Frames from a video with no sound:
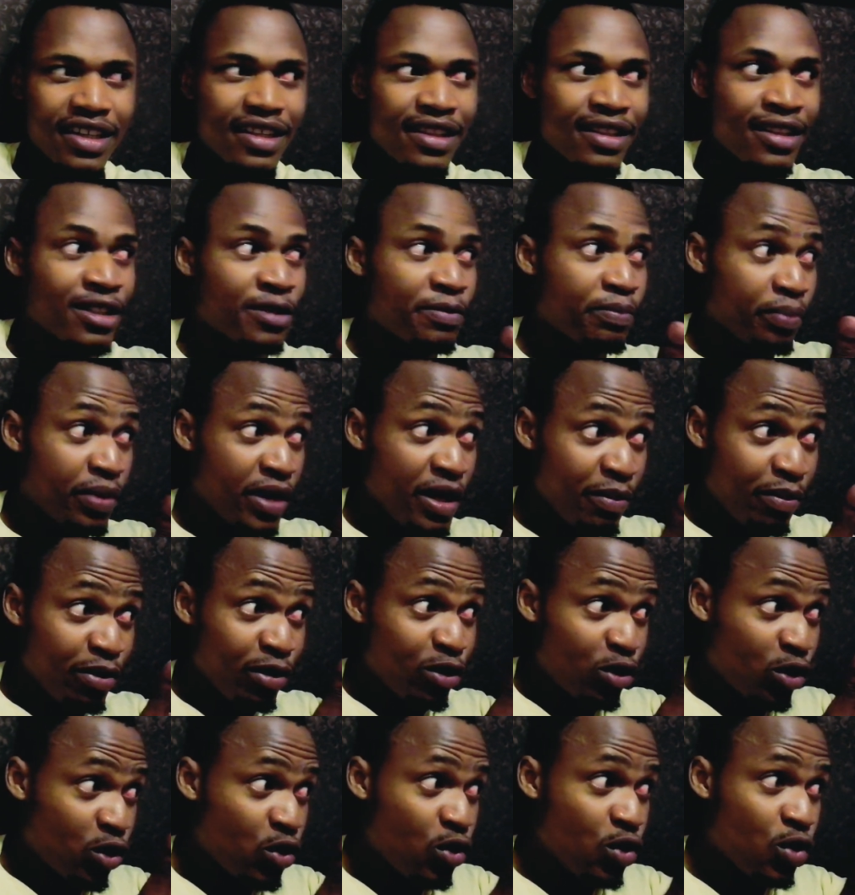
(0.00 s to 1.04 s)
there's
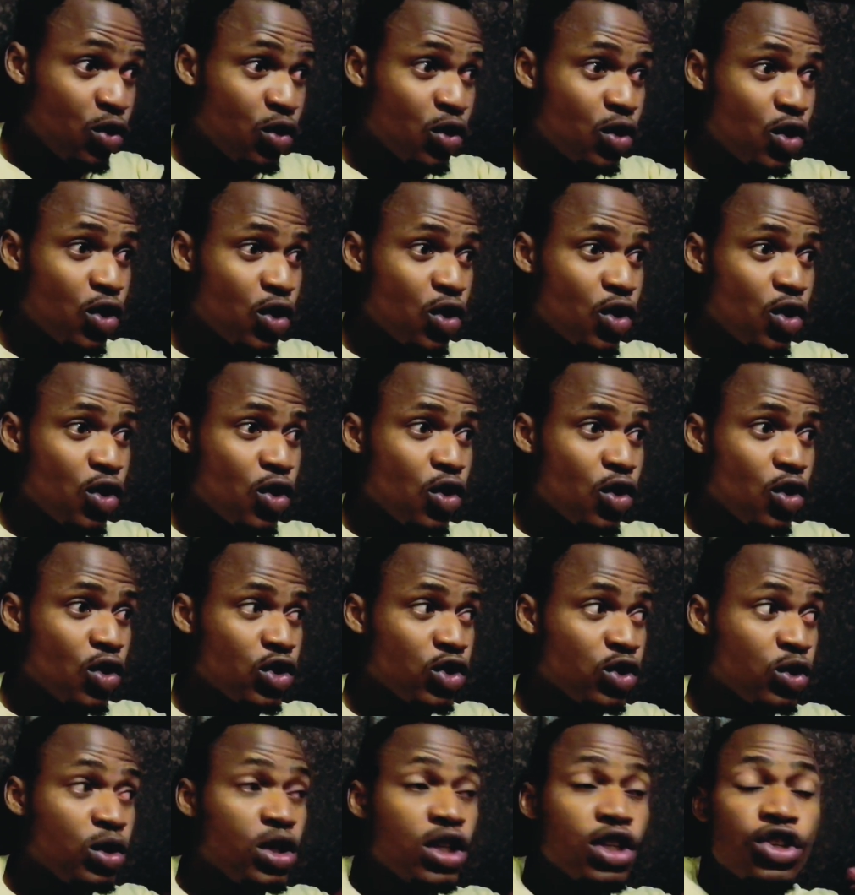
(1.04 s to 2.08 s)
people who
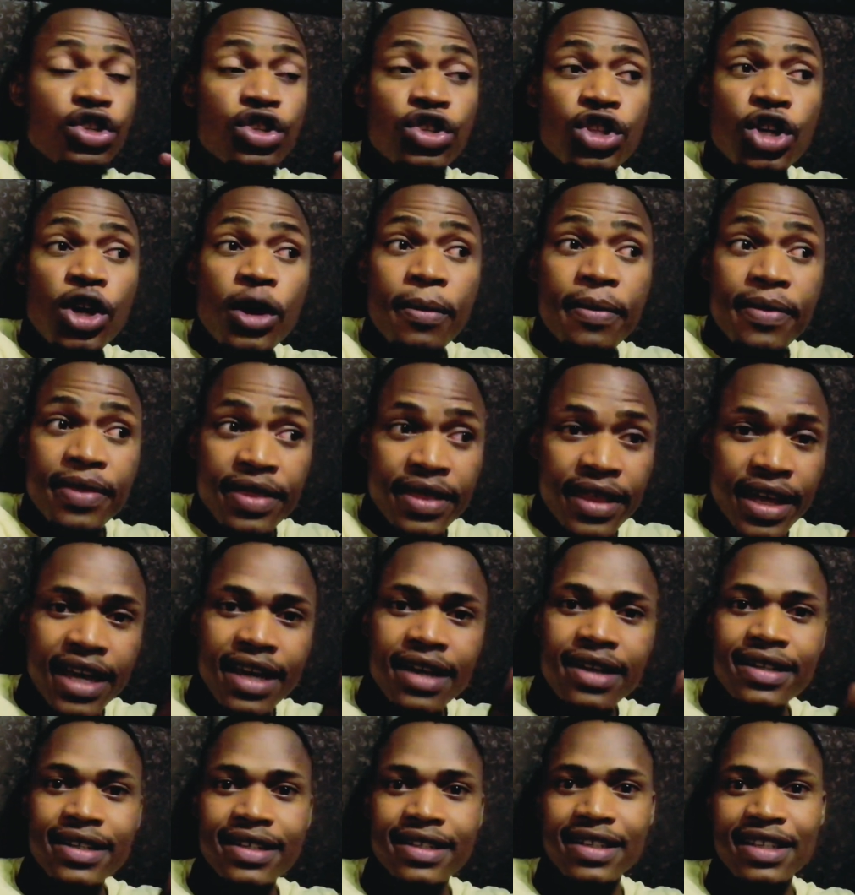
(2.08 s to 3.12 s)
you disturb
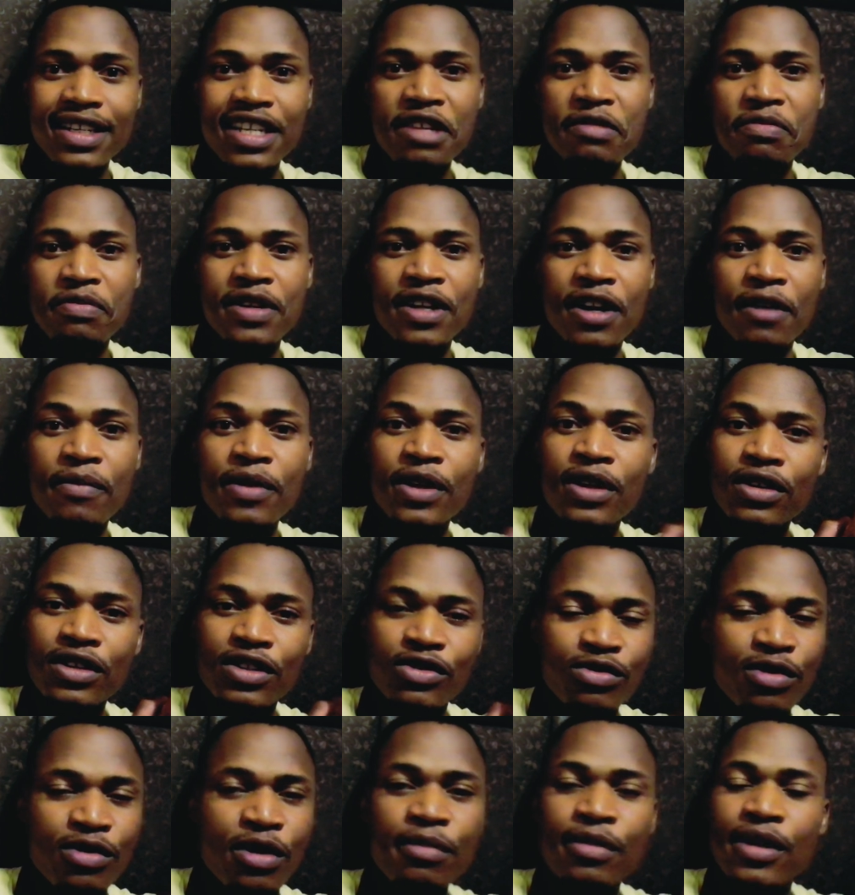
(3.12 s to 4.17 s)
their sleep now,
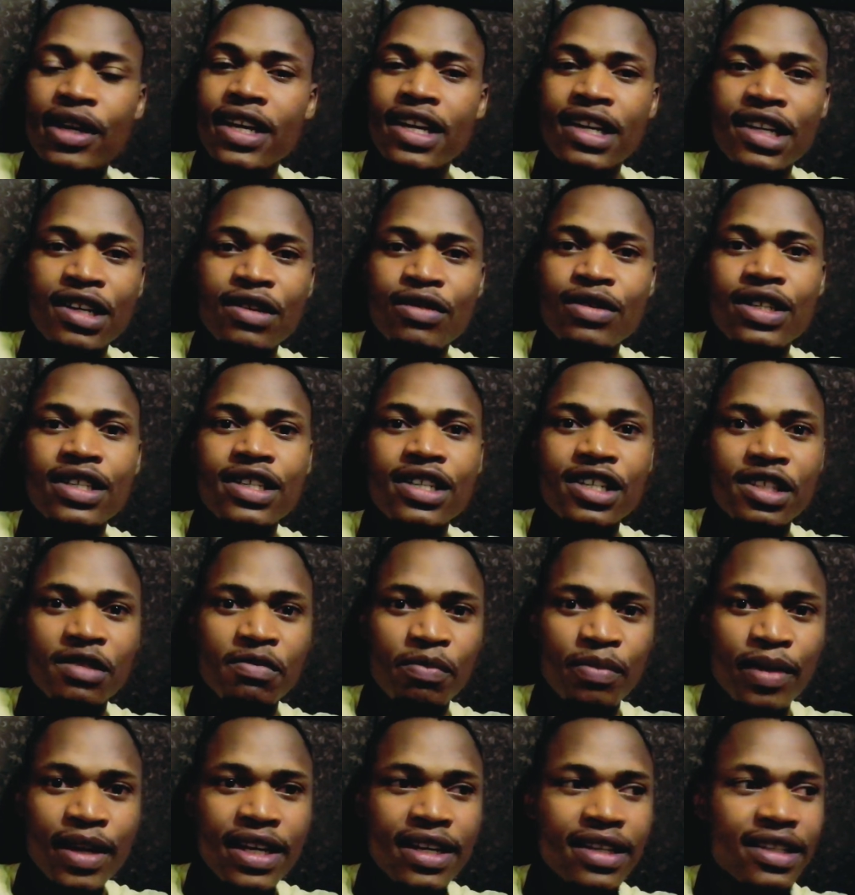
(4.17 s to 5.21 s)
because remember, ignorance is
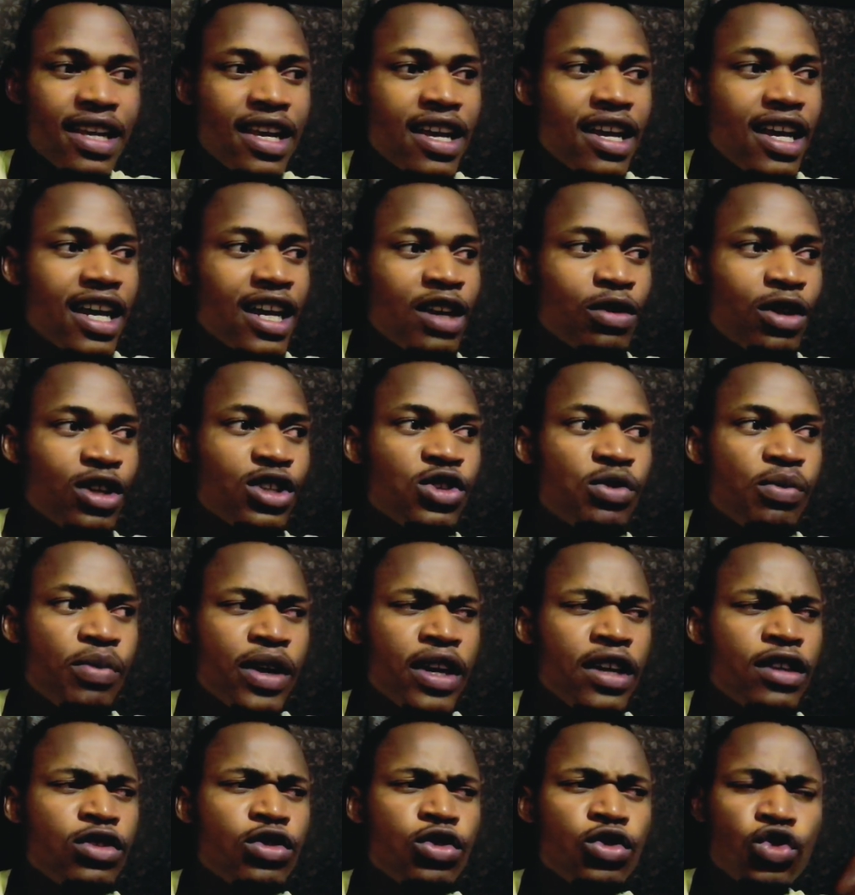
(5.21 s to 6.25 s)
bliss, and once you
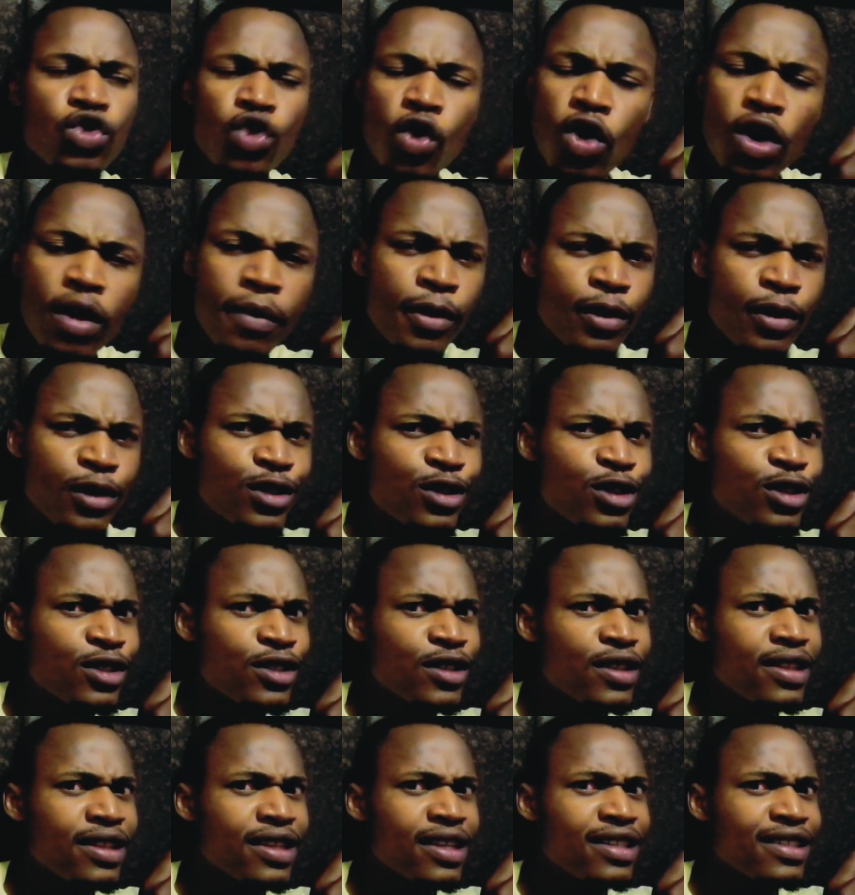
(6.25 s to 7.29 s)
begin to talk about
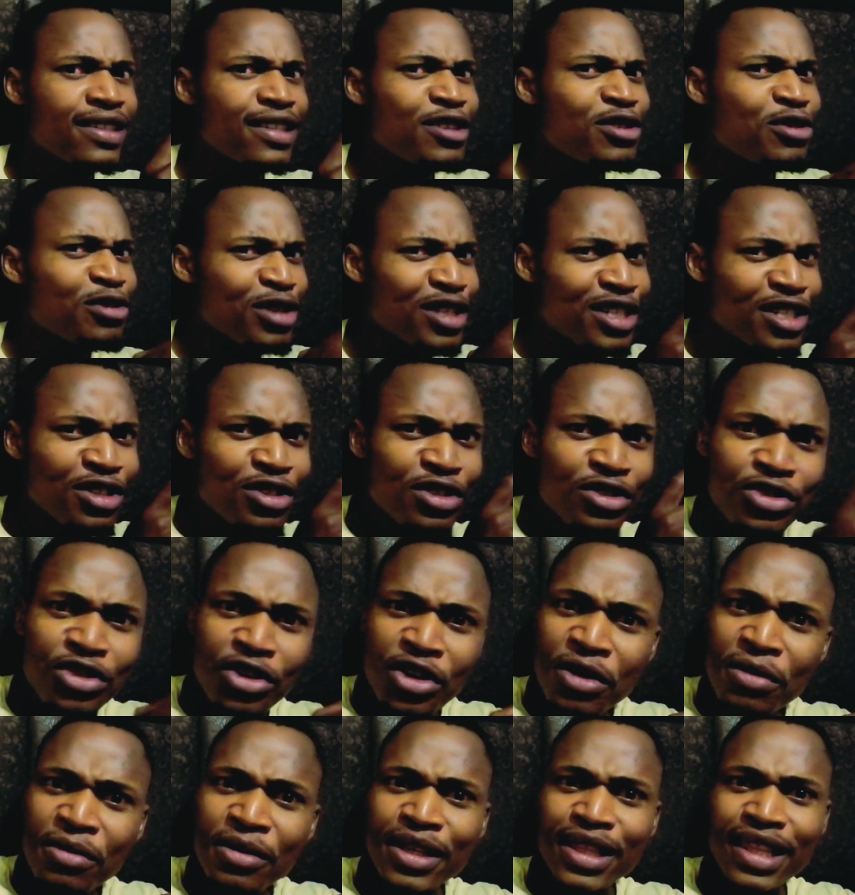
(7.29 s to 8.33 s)
certain things, then you're
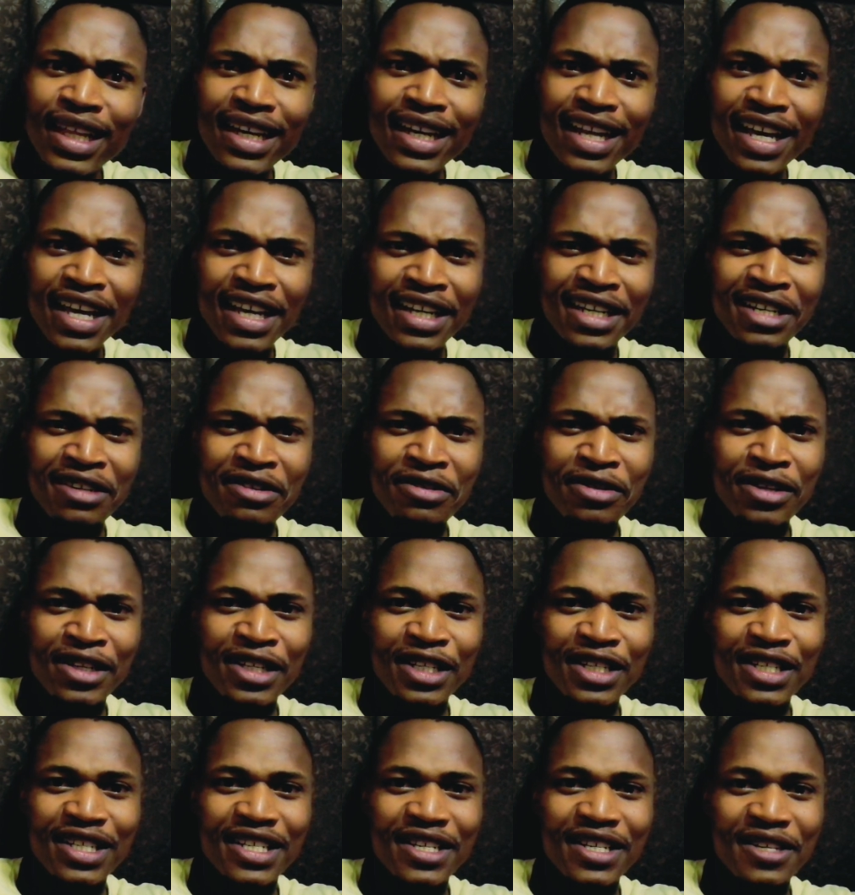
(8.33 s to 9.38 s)
disturbing that
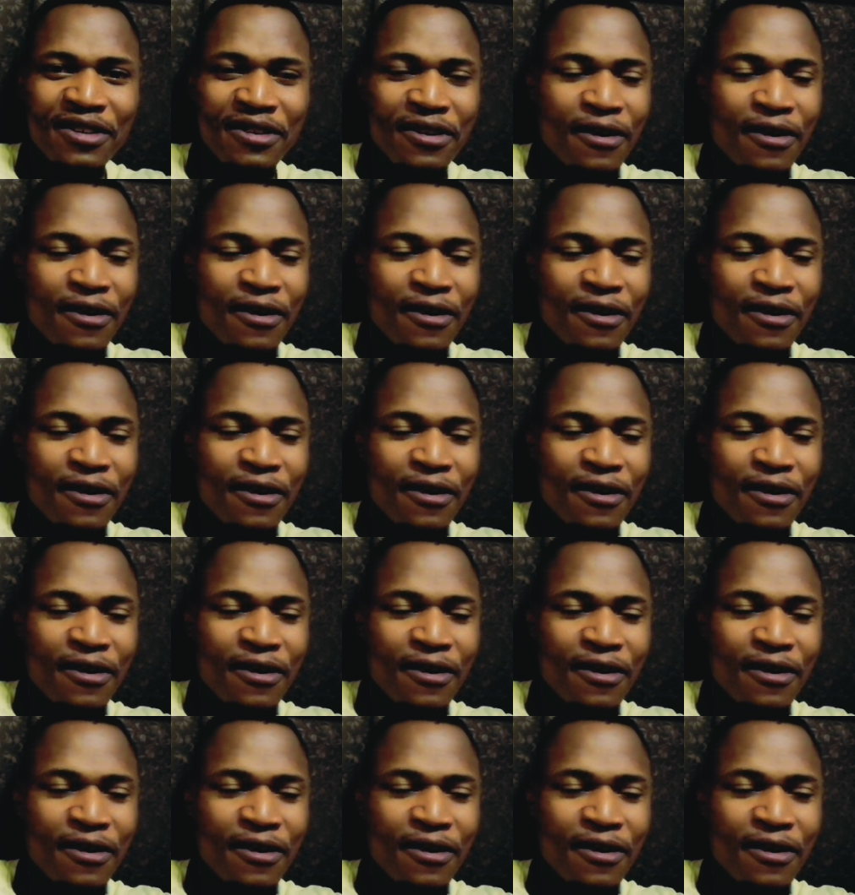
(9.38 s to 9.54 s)
ignorance.